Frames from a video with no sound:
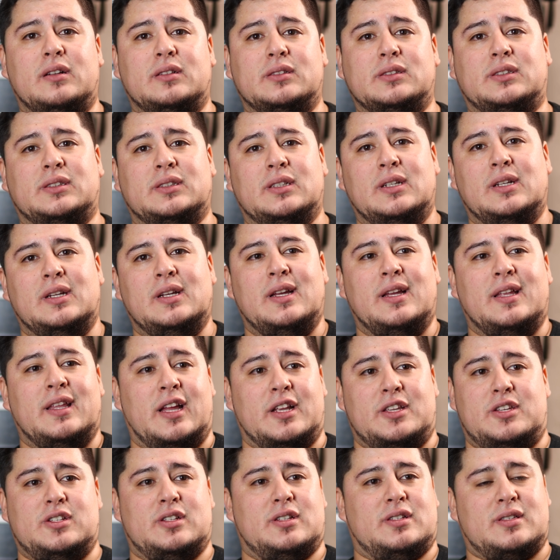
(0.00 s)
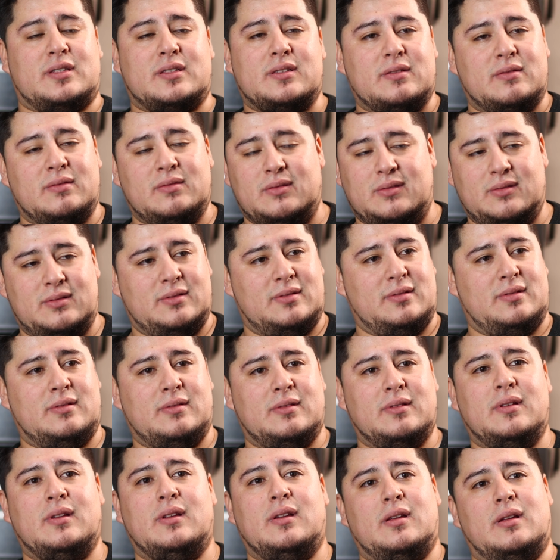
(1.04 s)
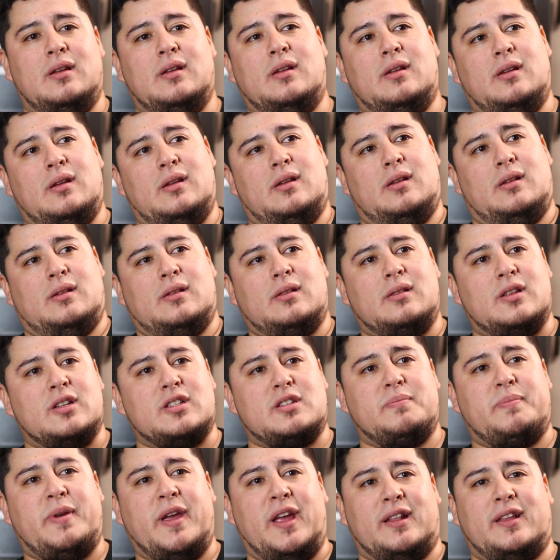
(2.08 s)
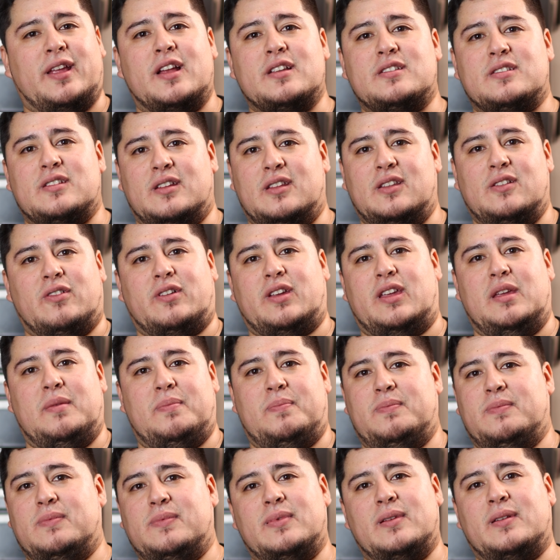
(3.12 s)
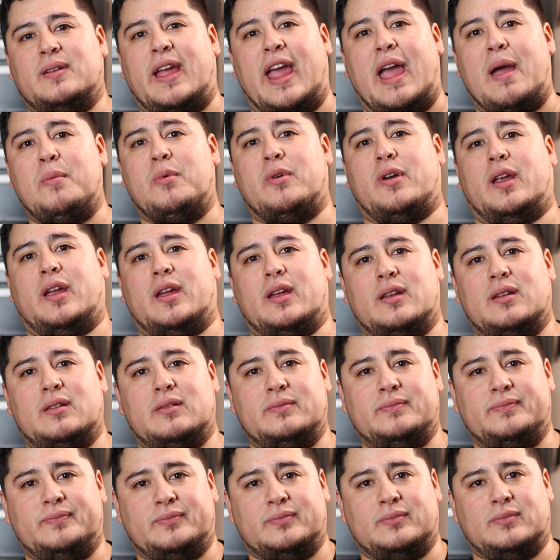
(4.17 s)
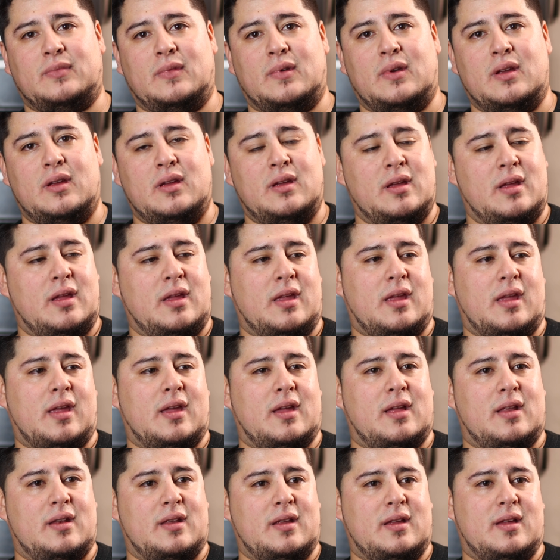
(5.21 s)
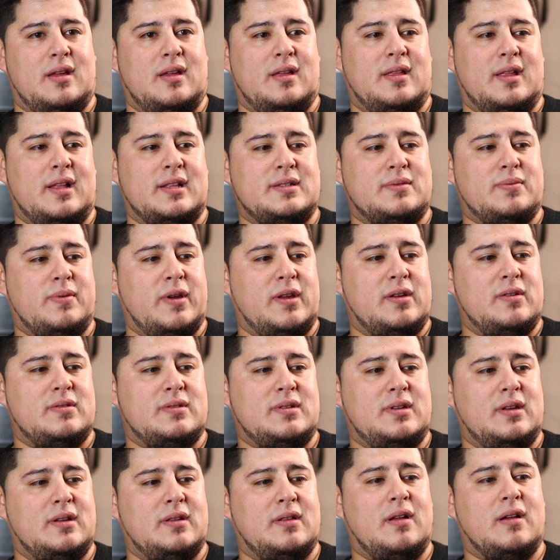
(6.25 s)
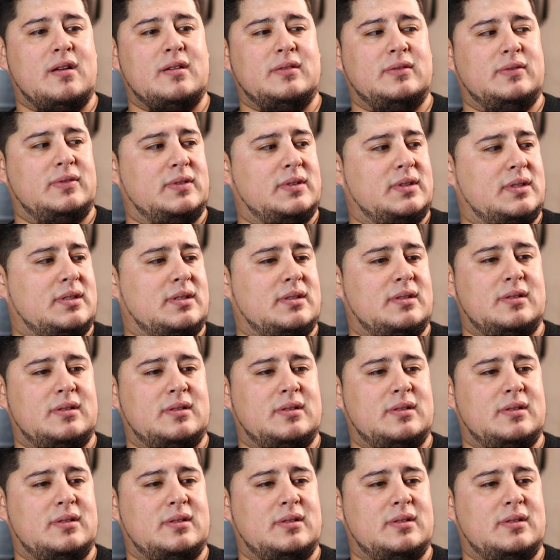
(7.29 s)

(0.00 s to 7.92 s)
else that just doesn't pay attention, they'll keep hammering it. And that's why you see a lot of,